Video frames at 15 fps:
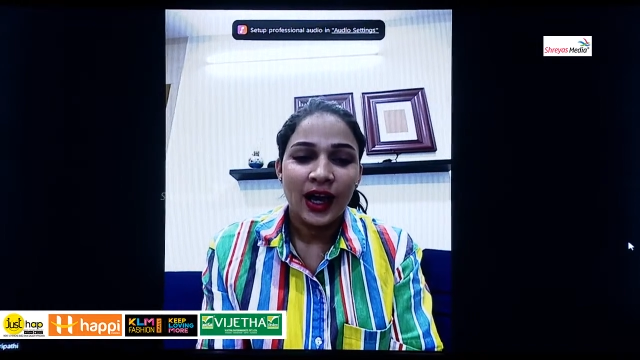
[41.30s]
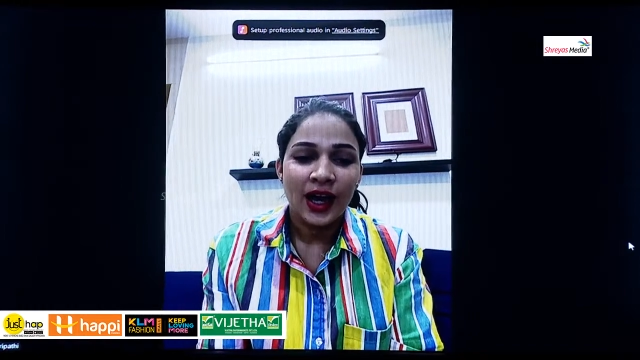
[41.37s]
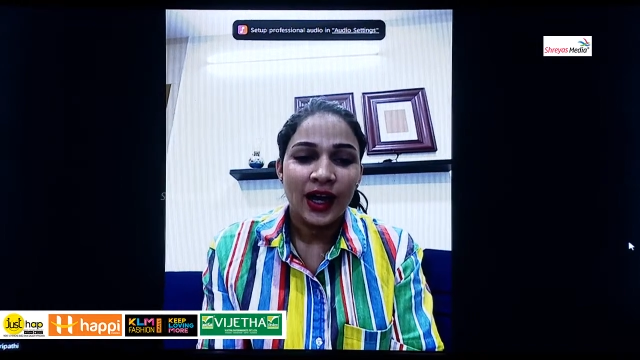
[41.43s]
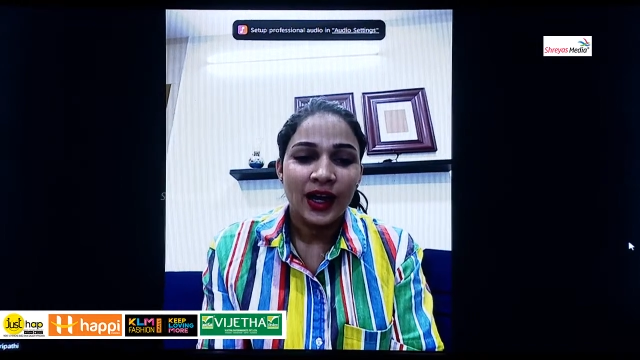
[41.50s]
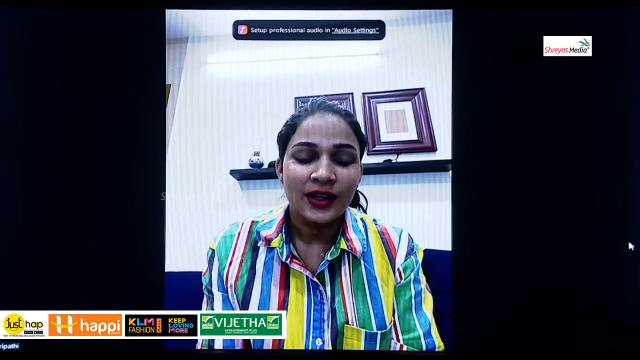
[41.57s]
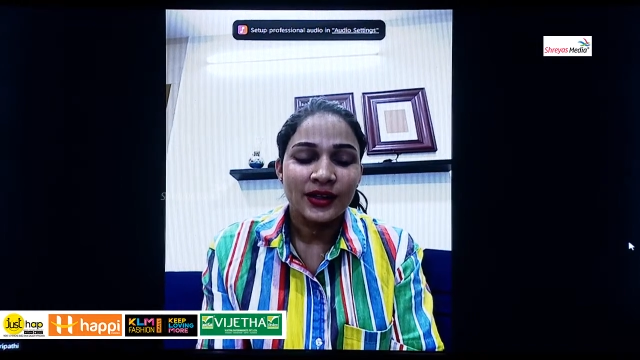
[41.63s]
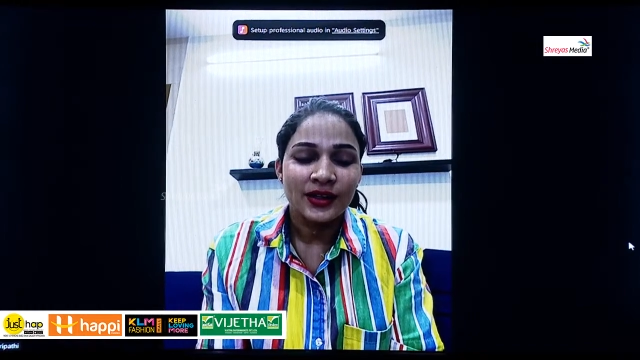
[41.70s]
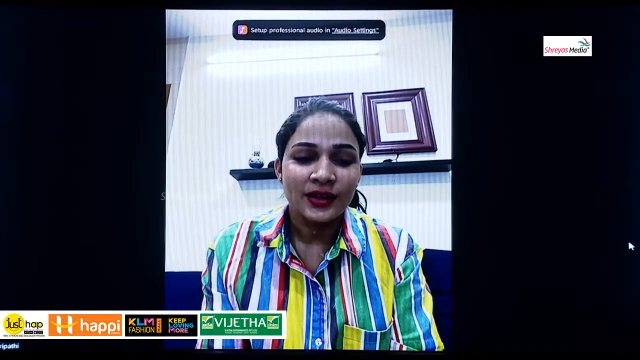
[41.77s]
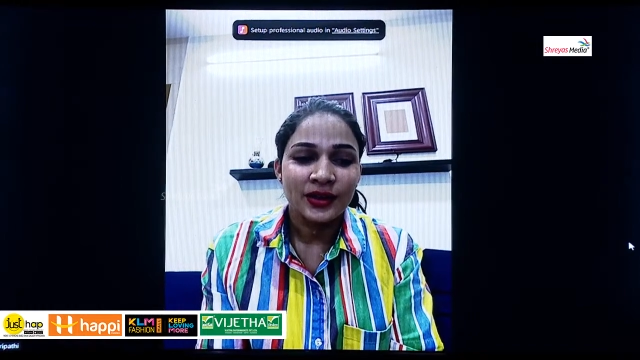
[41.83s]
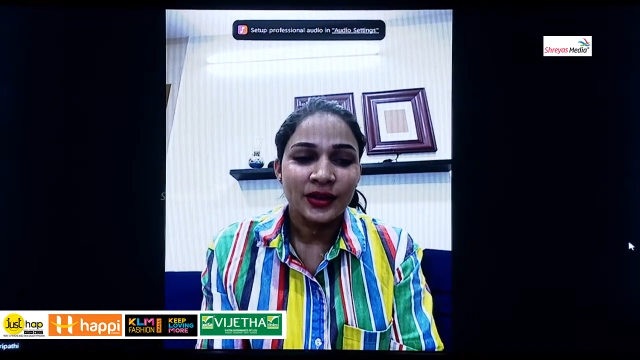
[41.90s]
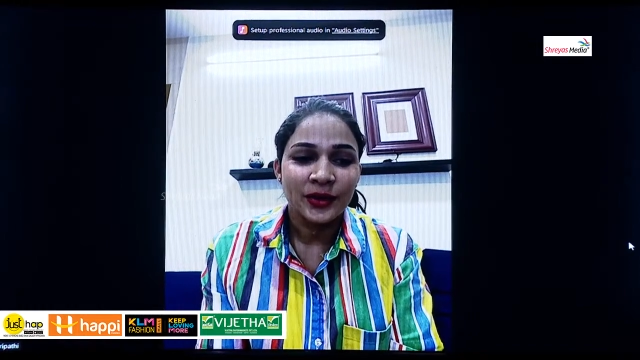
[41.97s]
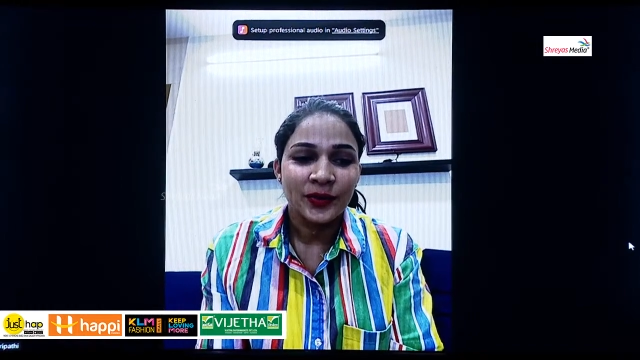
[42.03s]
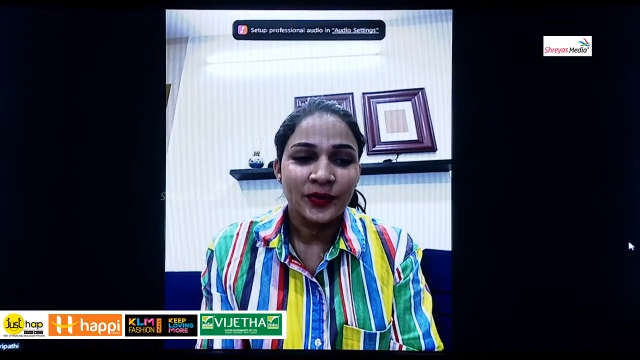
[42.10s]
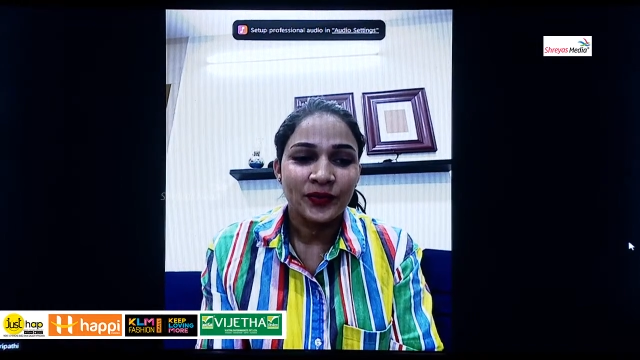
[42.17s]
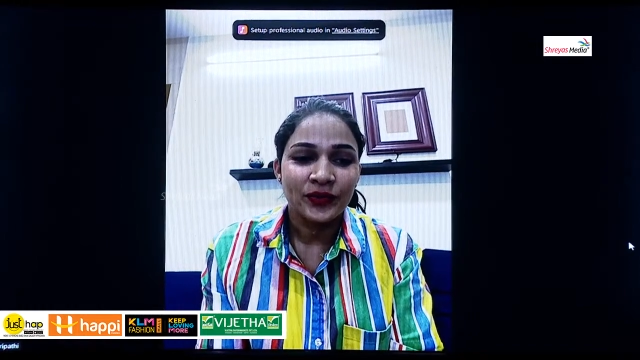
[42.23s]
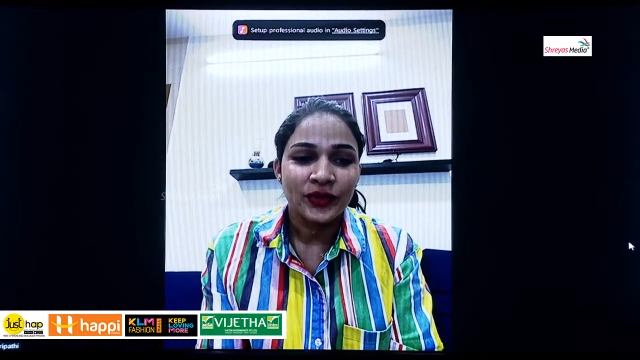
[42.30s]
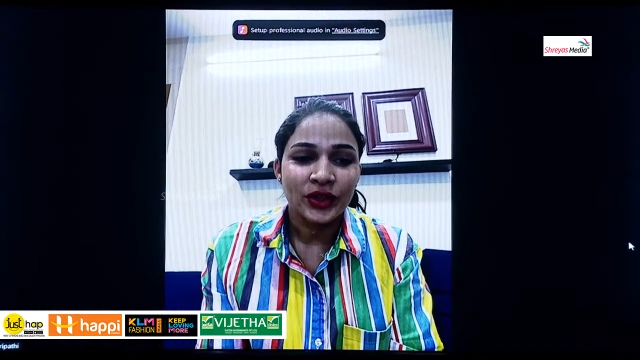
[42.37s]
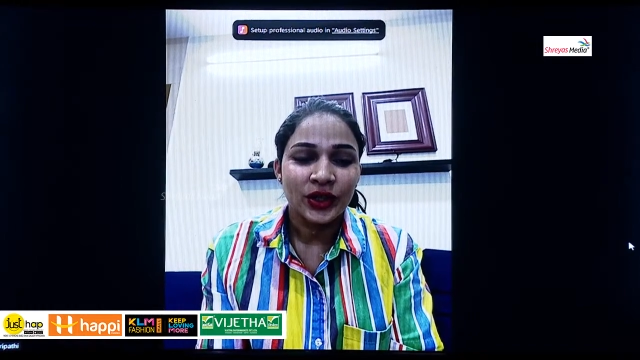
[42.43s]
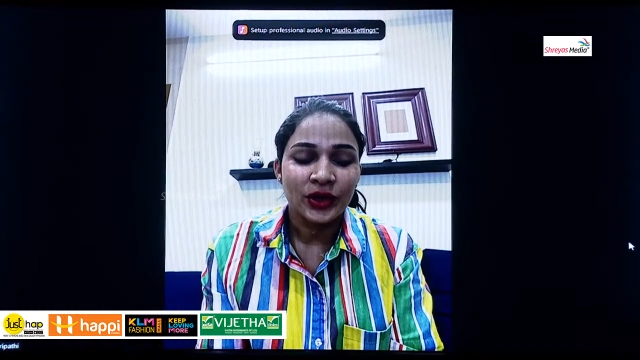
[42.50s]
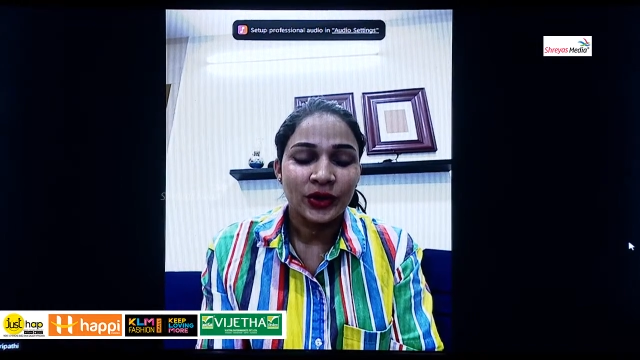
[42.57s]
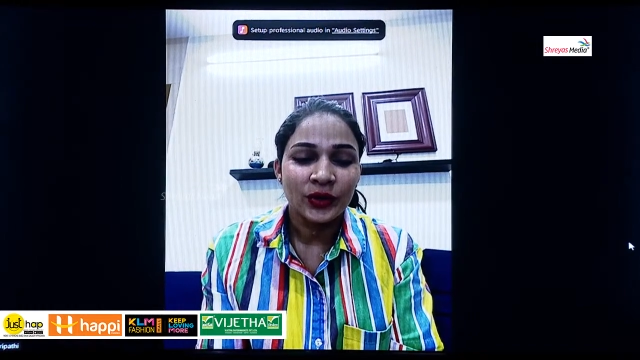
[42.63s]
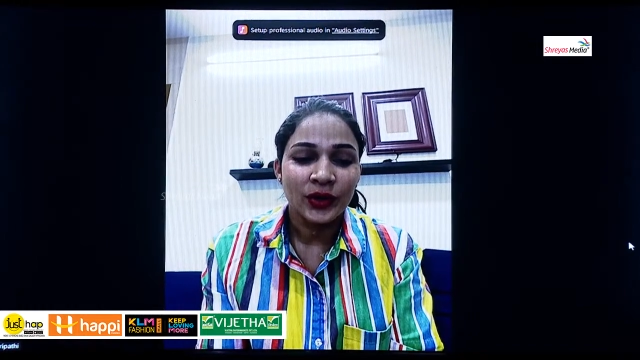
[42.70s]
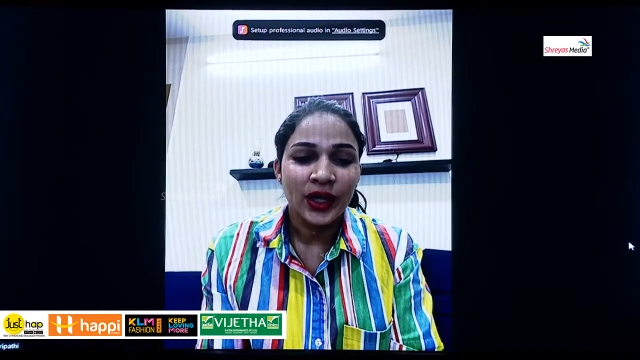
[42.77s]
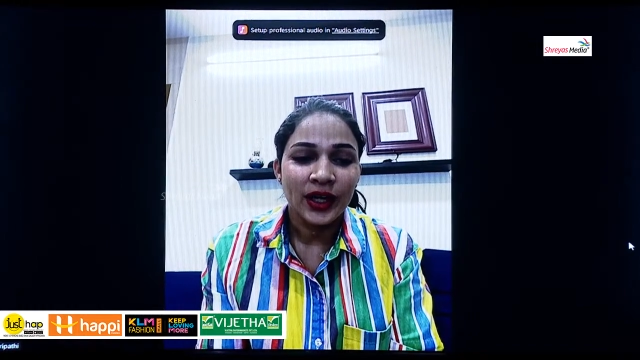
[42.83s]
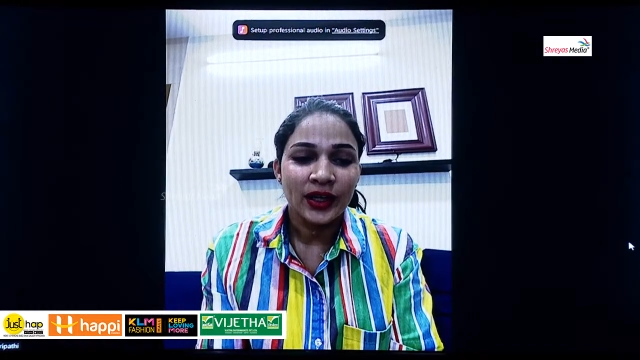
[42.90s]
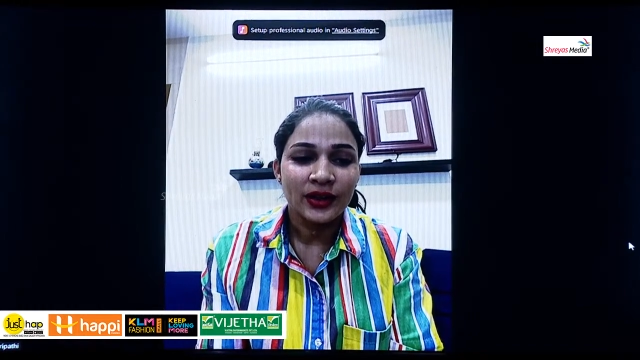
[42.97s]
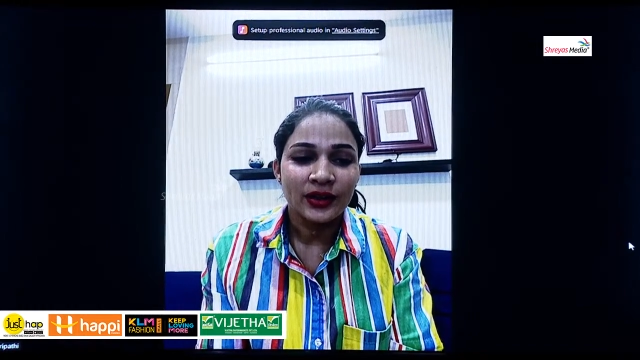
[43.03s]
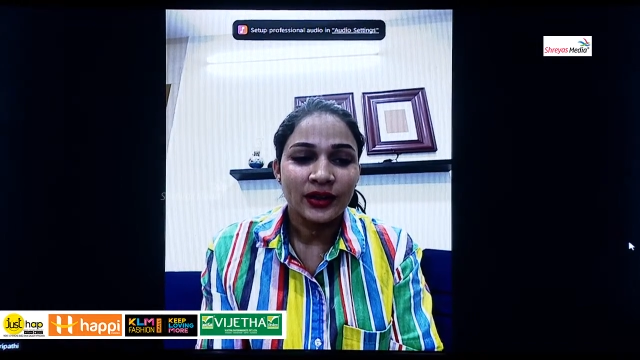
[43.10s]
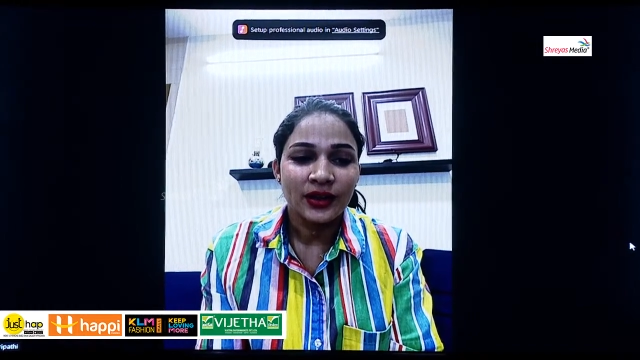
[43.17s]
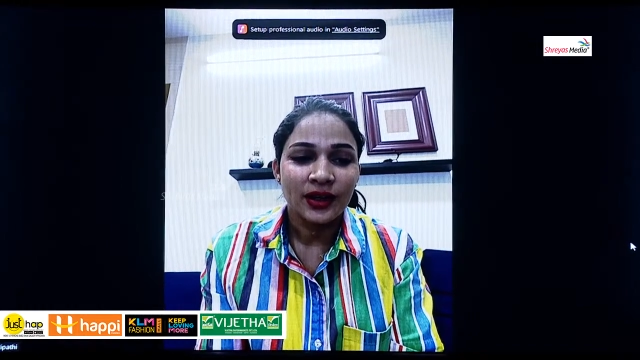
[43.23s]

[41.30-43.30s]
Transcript: and uh, you know, and